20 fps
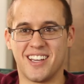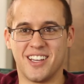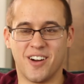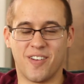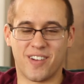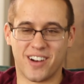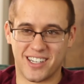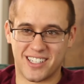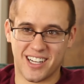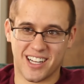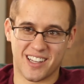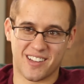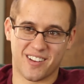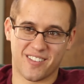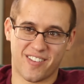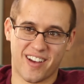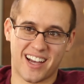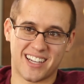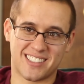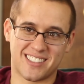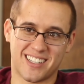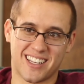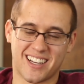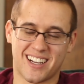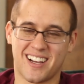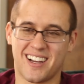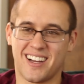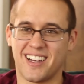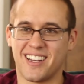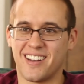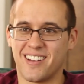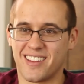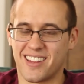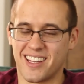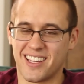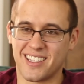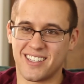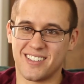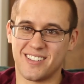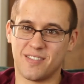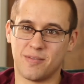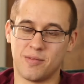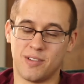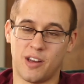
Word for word: You don't want to tell them you're fasting. Like, ah, oh, no, thank you.